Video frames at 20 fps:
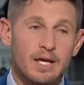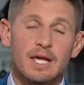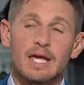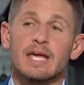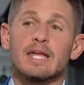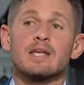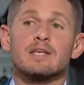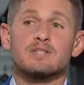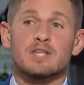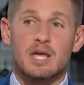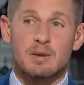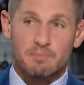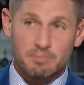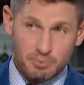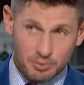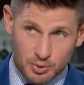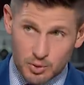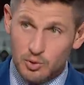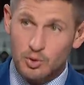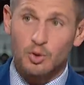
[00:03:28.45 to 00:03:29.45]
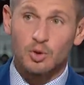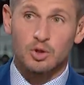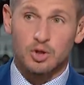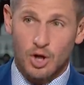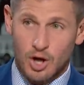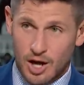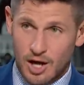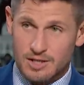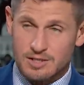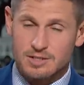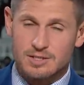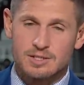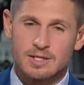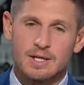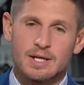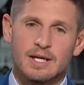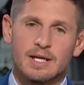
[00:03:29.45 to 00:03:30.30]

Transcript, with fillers: it is a brutal loss.